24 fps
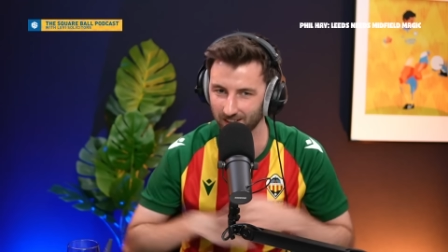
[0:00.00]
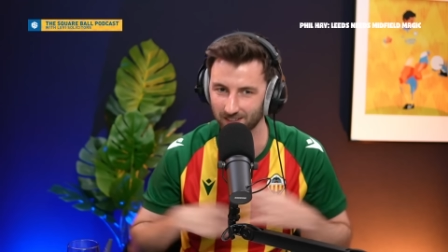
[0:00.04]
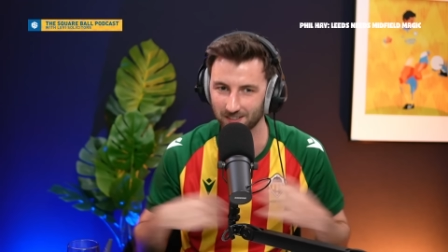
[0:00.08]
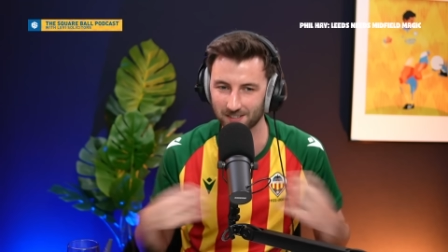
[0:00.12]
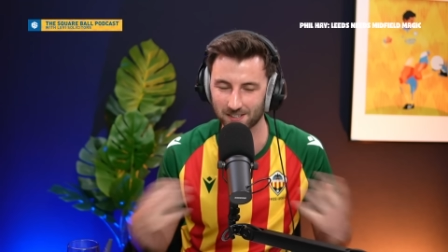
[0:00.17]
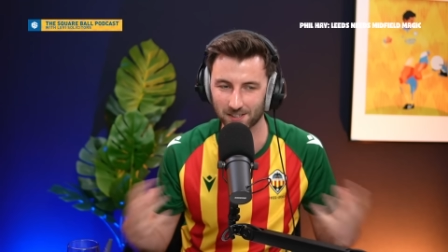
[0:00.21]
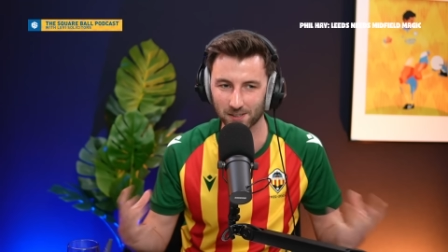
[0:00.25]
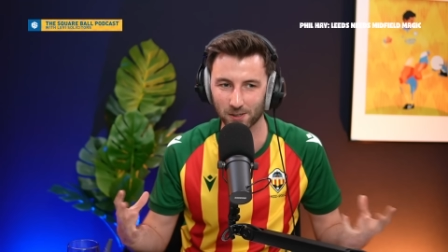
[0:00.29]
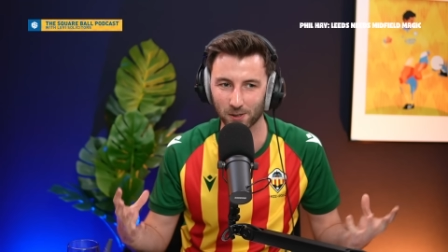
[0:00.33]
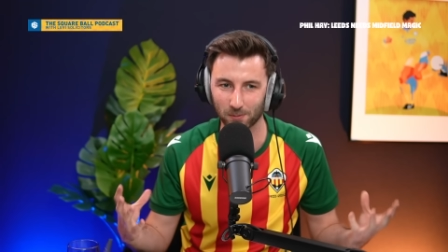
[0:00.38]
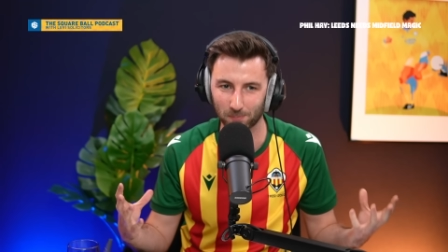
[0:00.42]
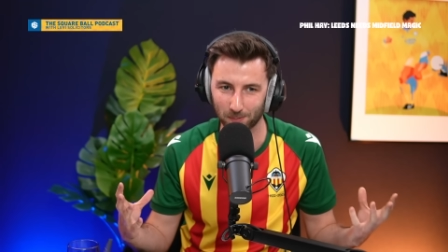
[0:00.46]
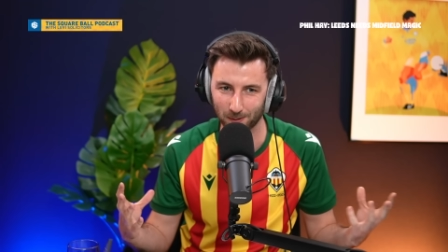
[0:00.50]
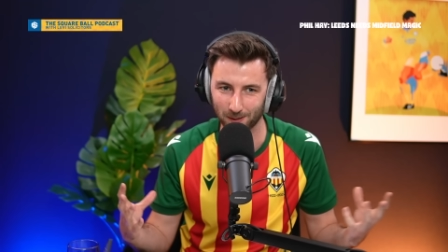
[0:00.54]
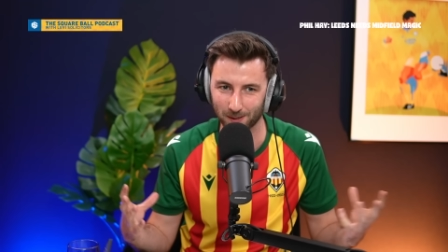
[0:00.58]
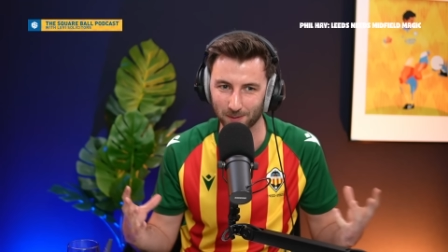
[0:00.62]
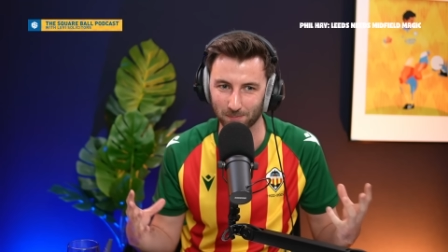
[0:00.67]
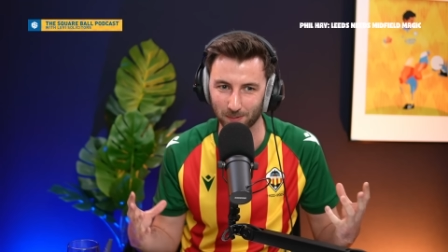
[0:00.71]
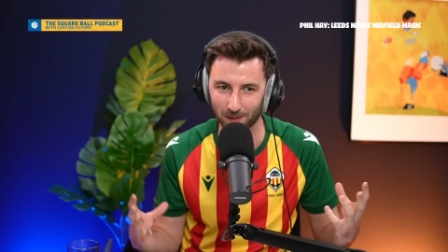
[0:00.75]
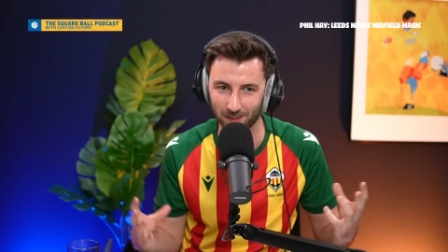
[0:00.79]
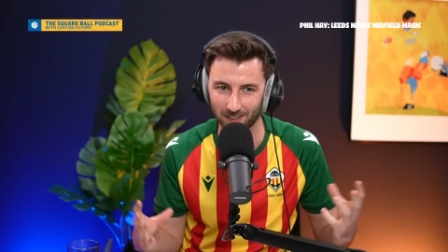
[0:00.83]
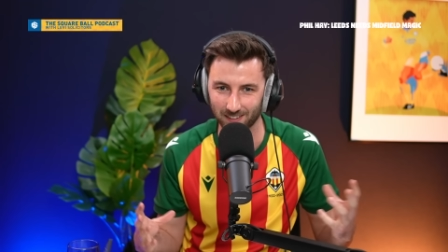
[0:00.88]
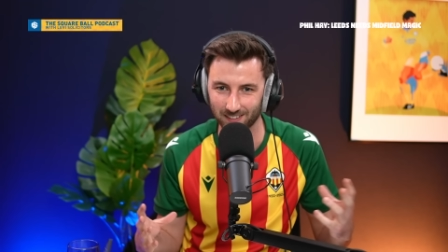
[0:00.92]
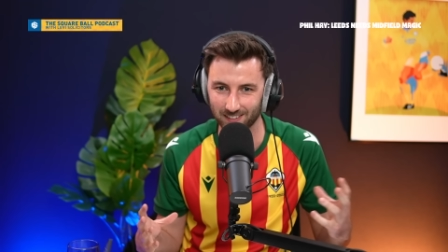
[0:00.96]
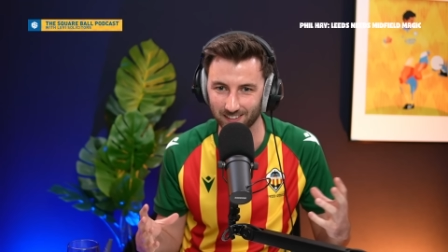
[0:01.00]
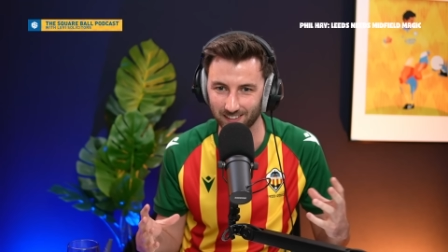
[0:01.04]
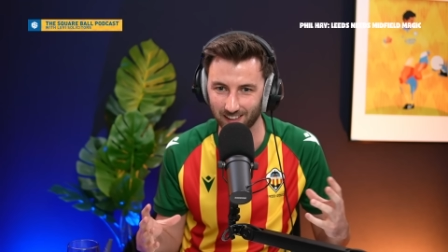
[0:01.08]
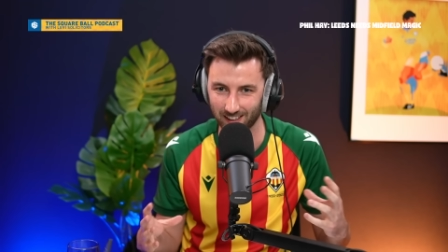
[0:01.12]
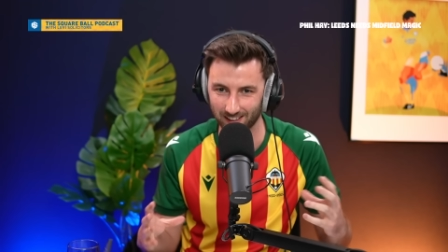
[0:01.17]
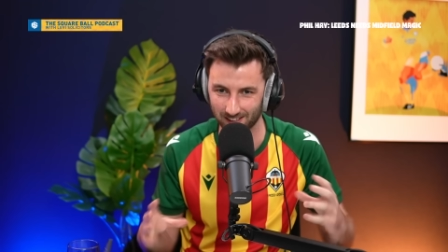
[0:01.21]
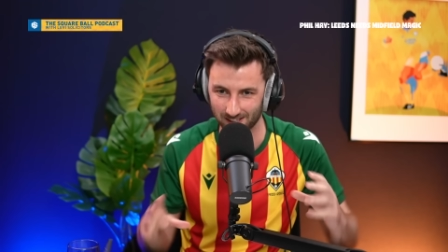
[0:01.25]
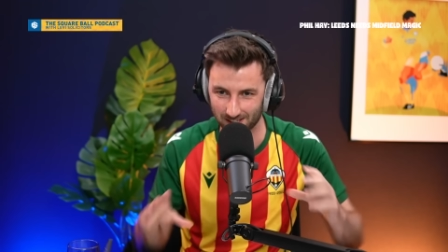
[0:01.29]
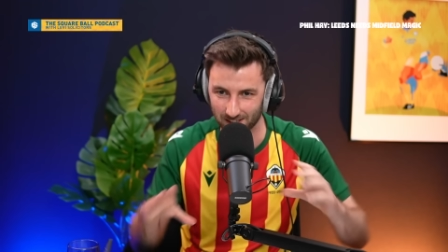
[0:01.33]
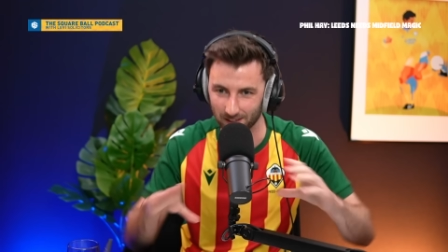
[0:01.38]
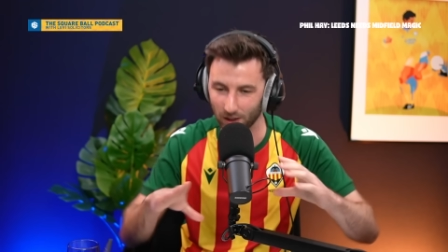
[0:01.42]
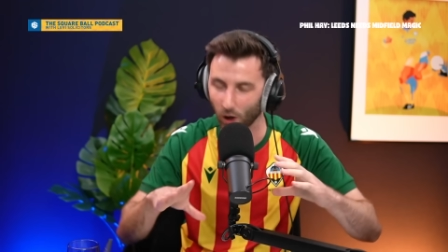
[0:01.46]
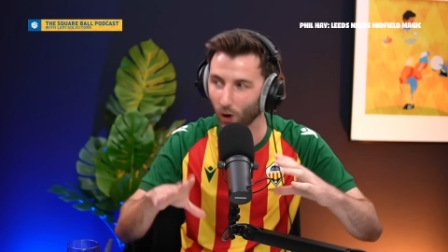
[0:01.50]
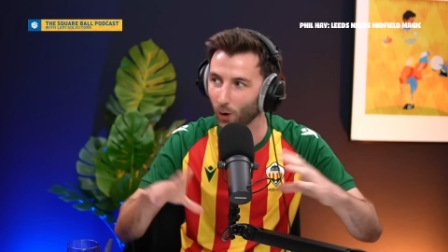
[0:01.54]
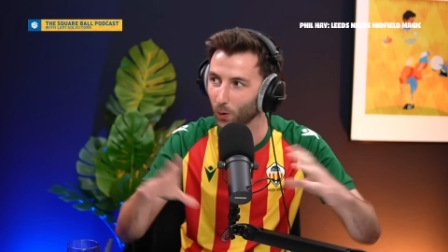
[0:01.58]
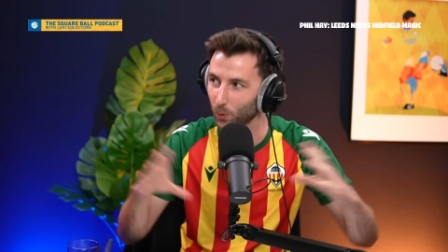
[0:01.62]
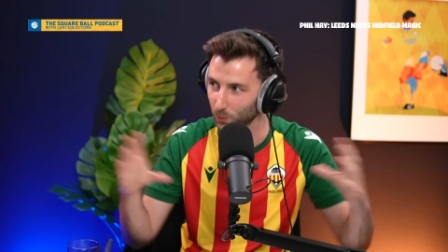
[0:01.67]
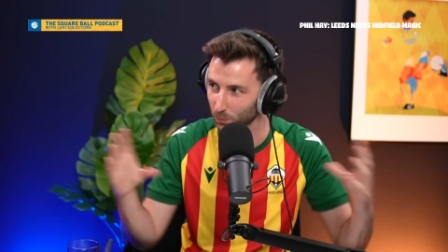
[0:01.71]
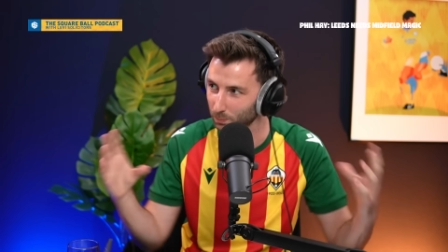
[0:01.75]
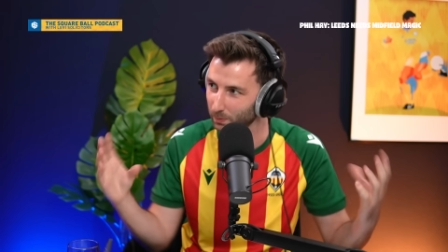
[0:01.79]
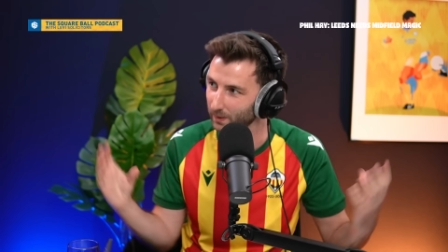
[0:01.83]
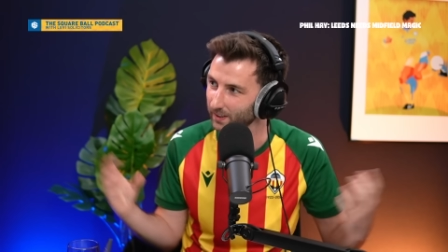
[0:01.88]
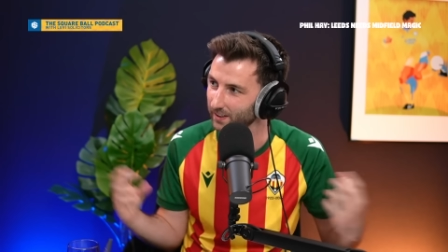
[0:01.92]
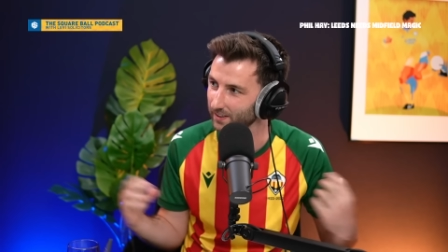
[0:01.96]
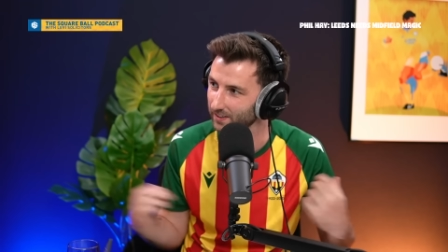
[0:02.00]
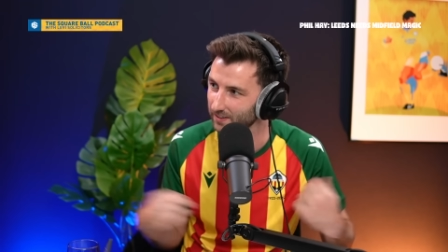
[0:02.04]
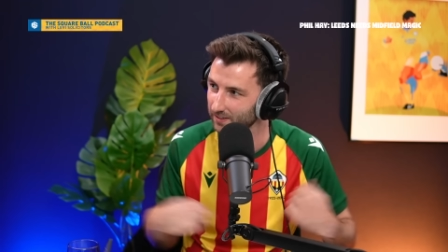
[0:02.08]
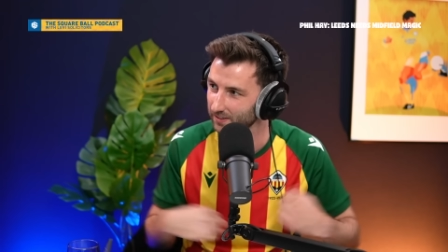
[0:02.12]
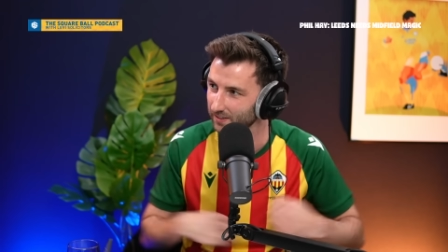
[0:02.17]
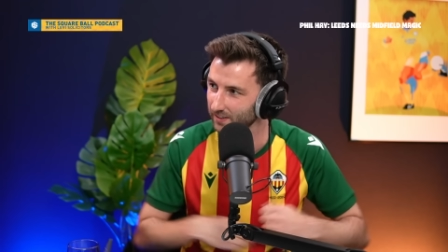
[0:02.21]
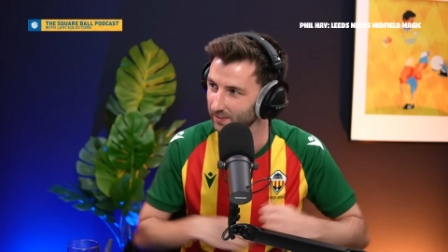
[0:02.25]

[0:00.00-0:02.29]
can see it up here, but I can see the whole pitch.